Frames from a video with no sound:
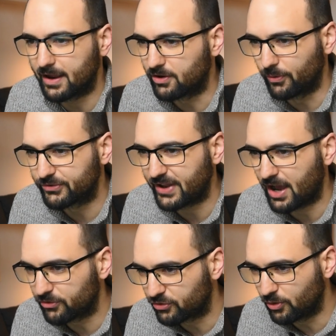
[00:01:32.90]
Goes
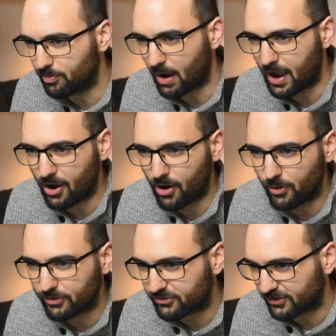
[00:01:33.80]
down to
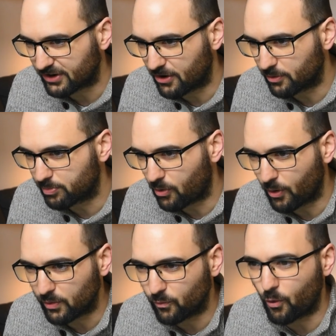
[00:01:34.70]
about just under zero
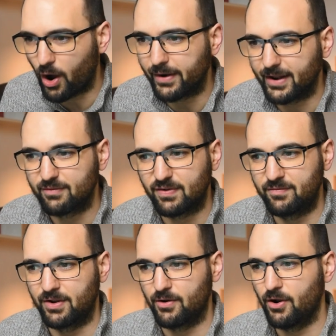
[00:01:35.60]
point one at five
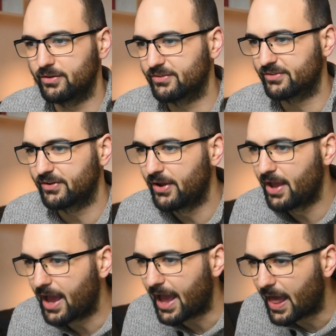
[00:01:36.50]
hundred hertz,
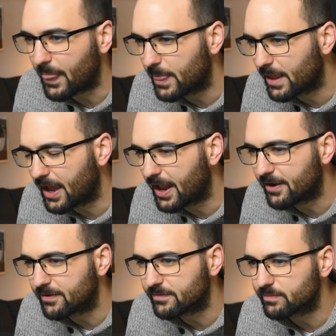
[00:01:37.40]
and
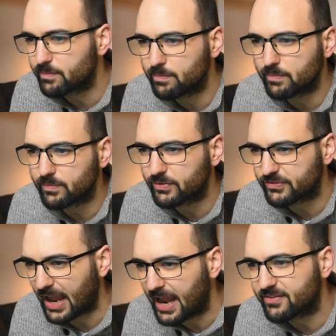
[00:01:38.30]
then
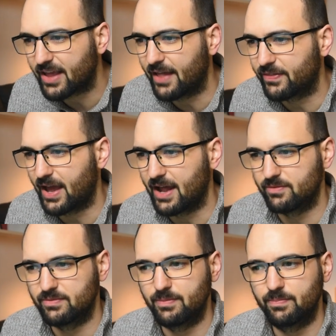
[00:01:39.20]
stays at that zero
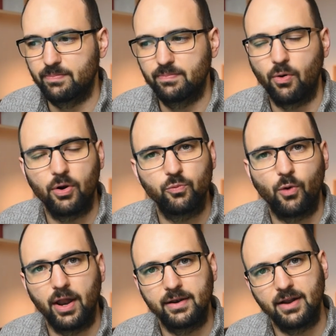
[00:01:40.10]
point
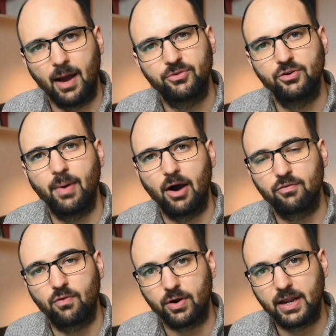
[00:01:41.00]
one up to about
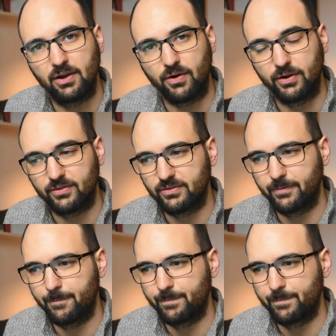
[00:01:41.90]
four kilohertz.